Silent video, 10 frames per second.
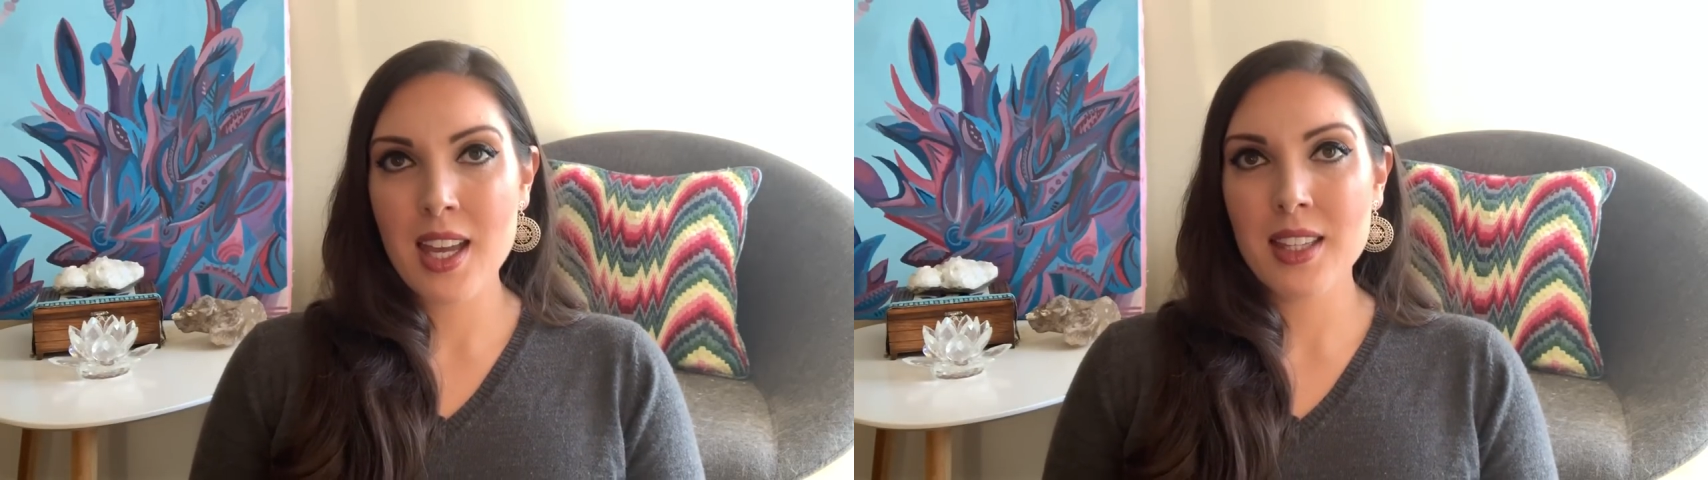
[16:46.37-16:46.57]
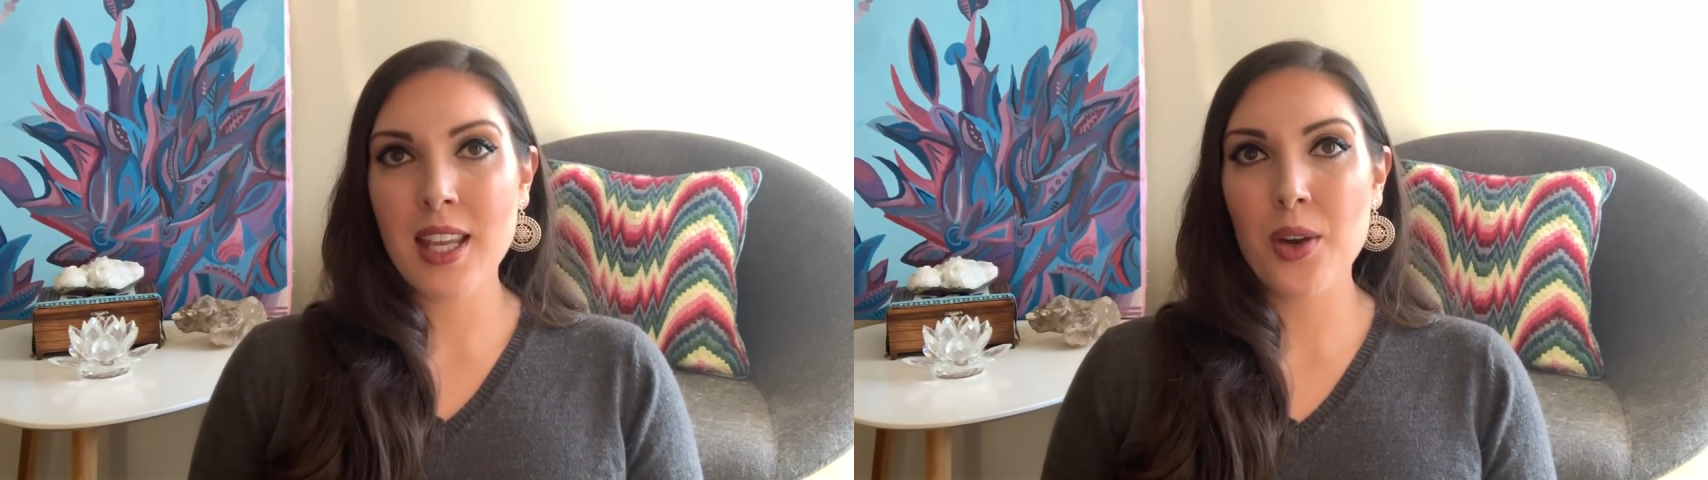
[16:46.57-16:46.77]

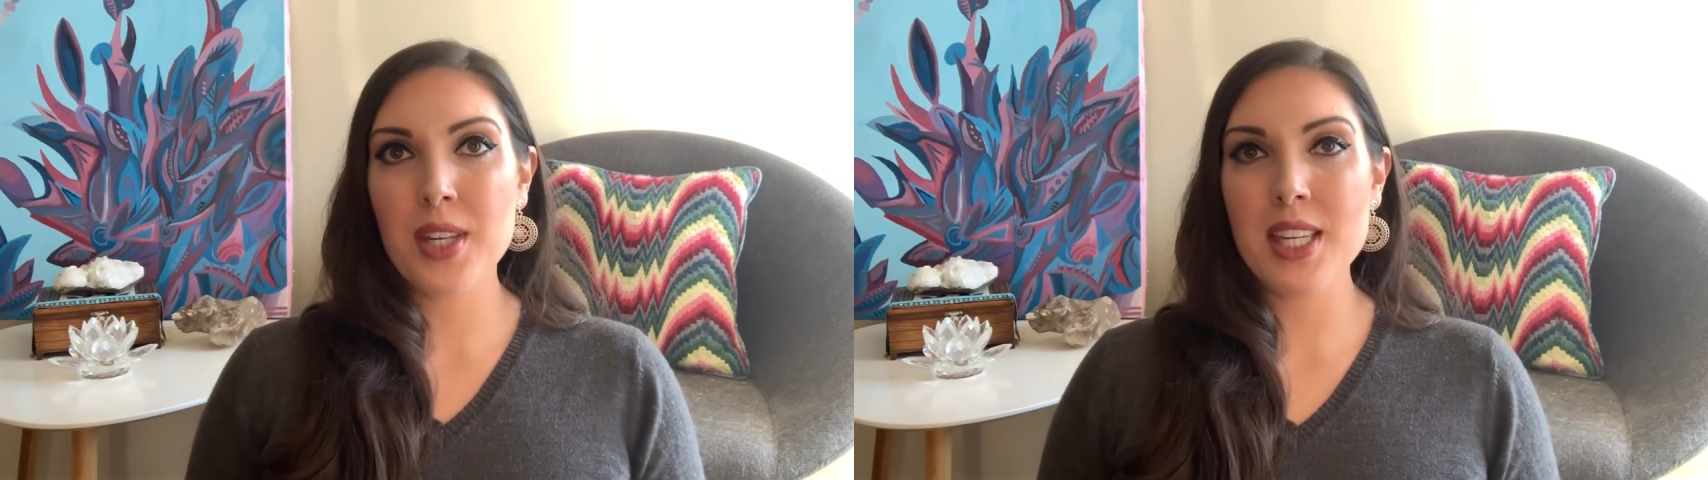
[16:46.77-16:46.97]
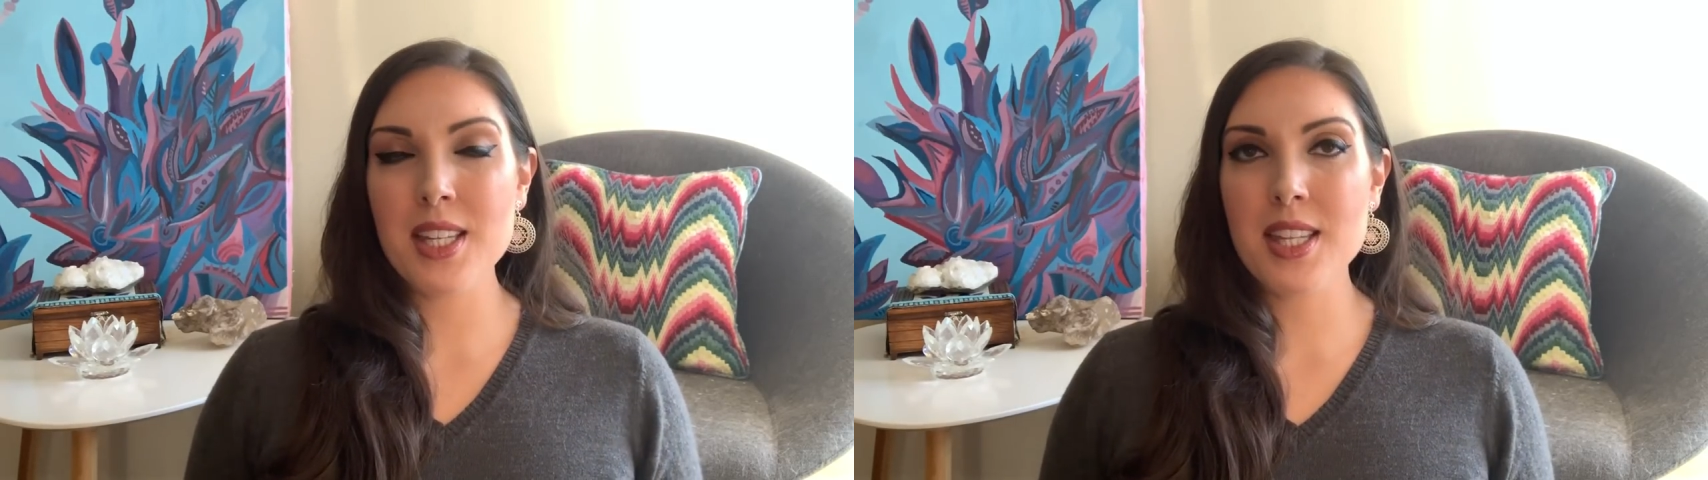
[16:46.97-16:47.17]
Now,
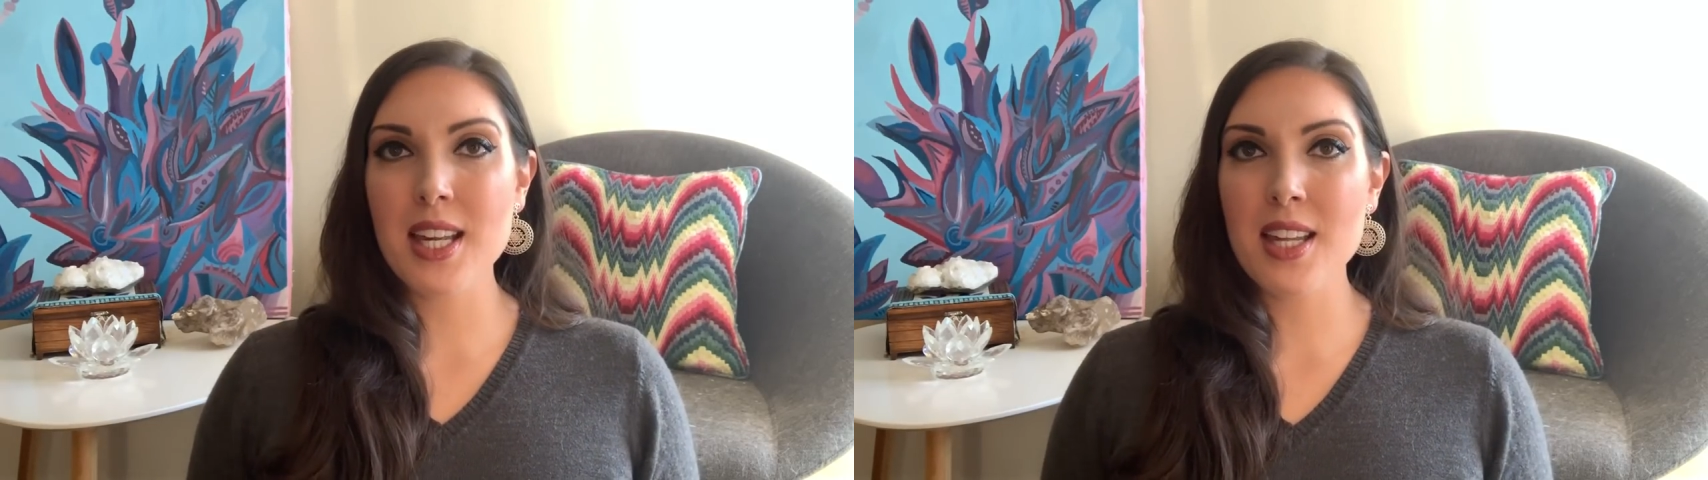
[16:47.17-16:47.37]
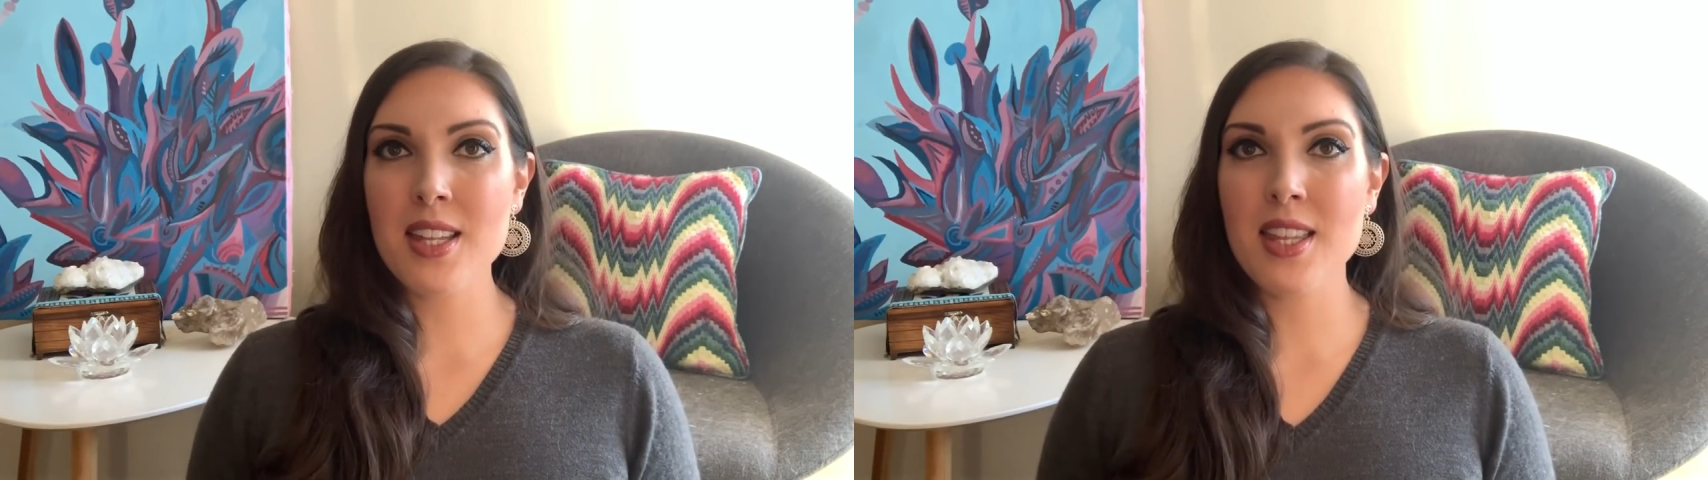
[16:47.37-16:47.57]
he
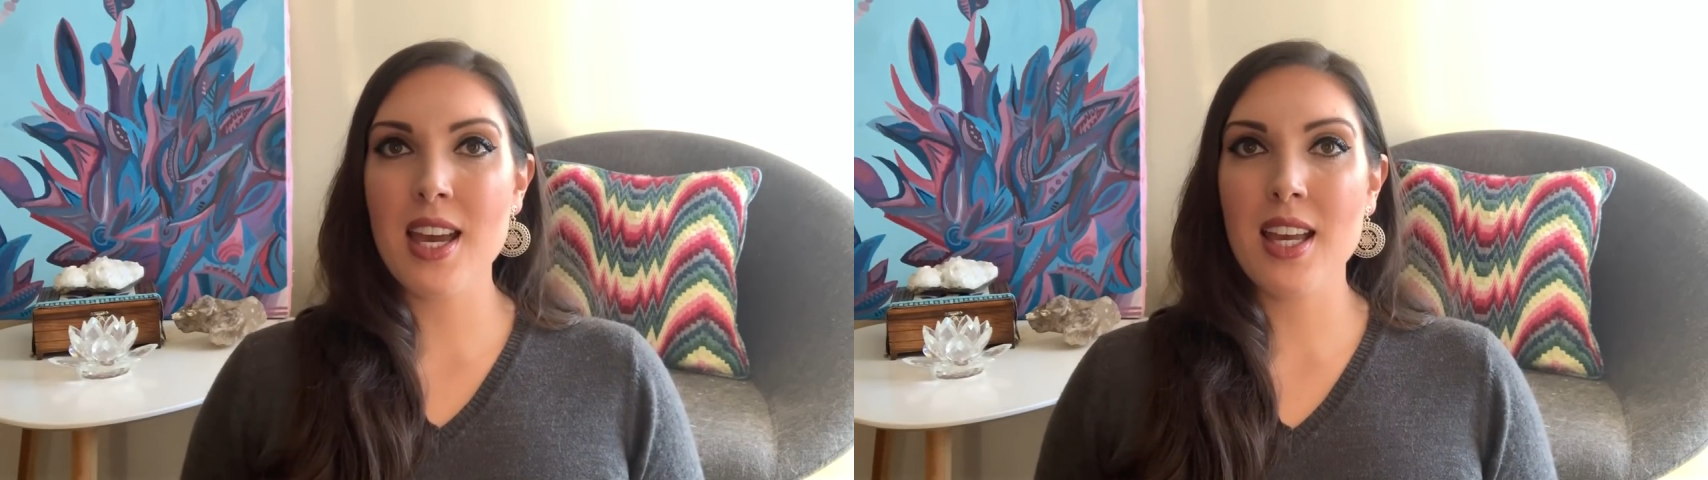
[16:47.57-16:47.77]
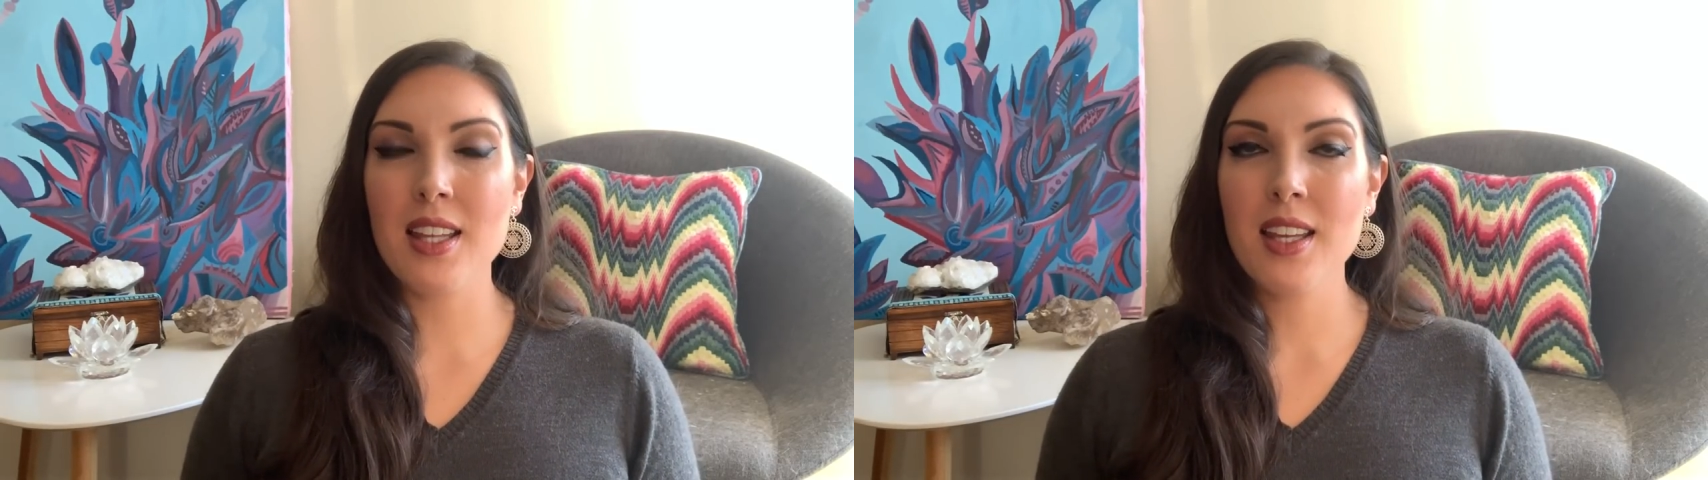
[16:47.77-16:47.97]
says
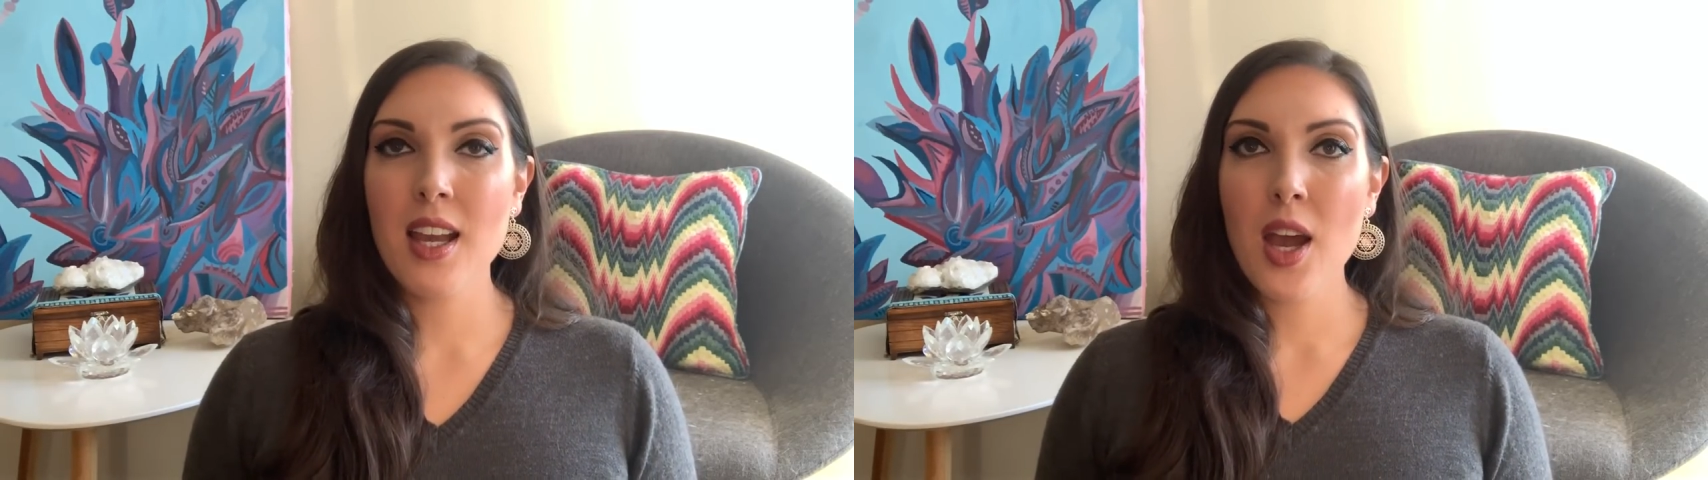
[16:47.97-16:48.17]
that